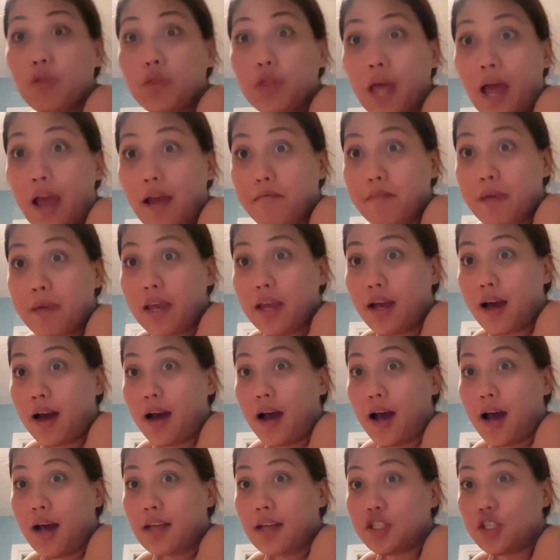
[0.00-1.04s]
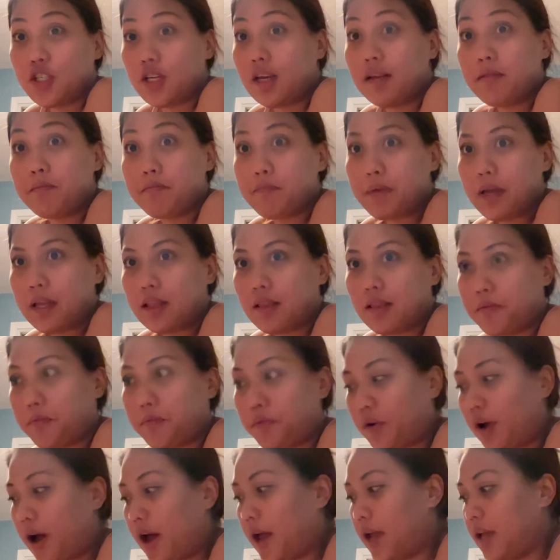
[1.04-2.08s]
I make a chicken feet
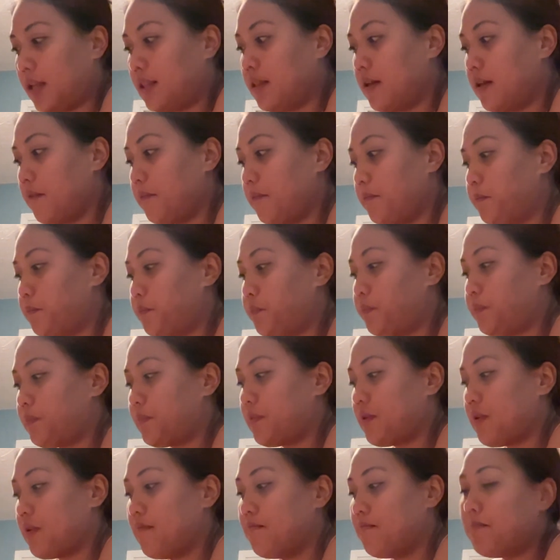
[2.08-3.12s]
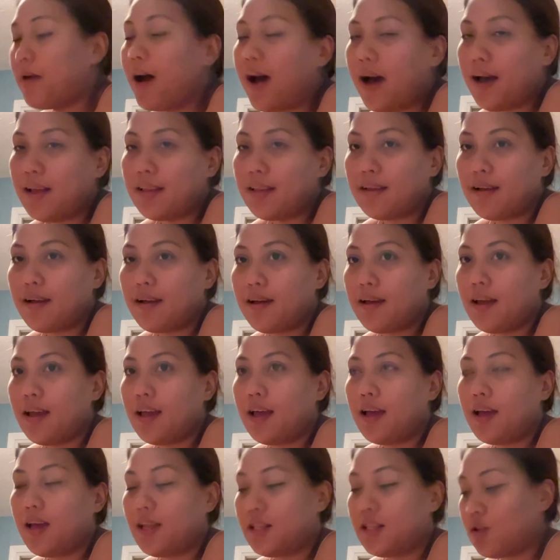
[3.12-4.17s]
fried, but
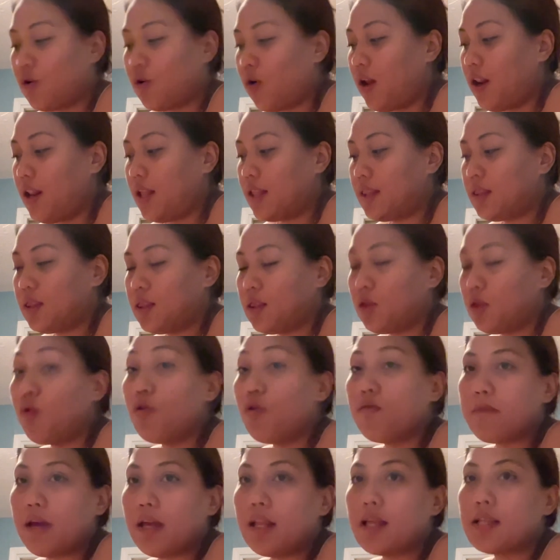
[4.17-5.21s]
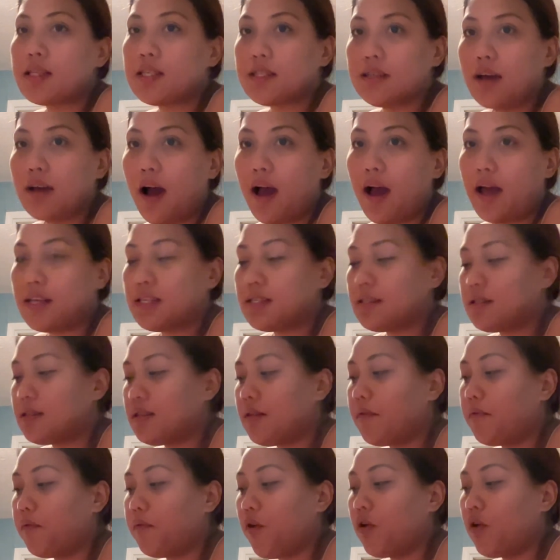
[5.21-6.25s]
it only 2 minutes, guys.
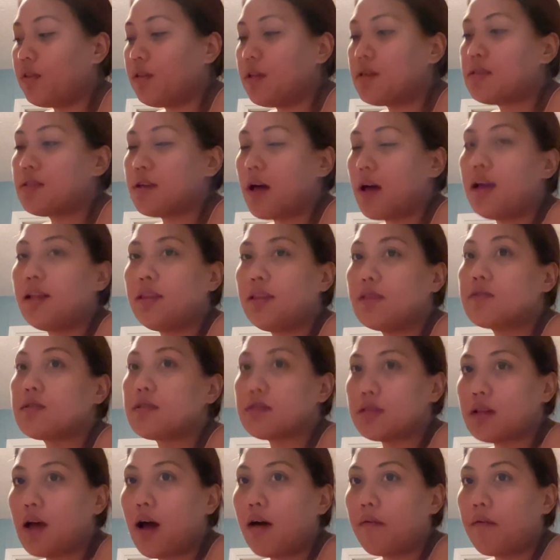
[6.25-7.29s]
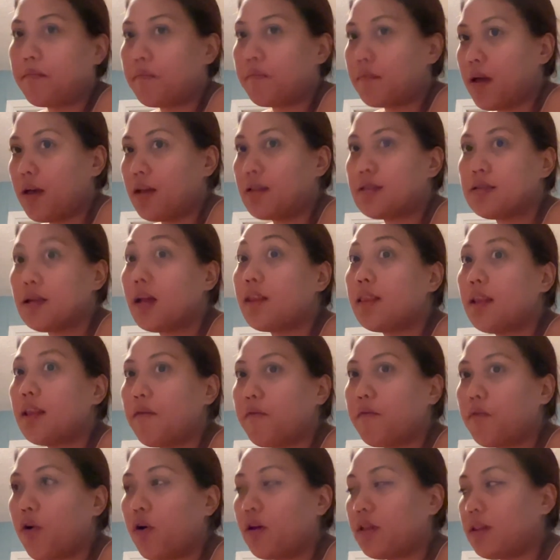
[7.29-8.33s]
The phone decide to stop. It's not the
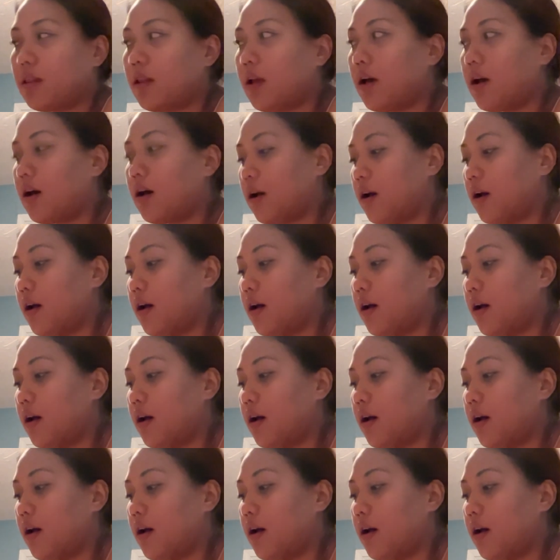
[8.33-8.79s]
phone, the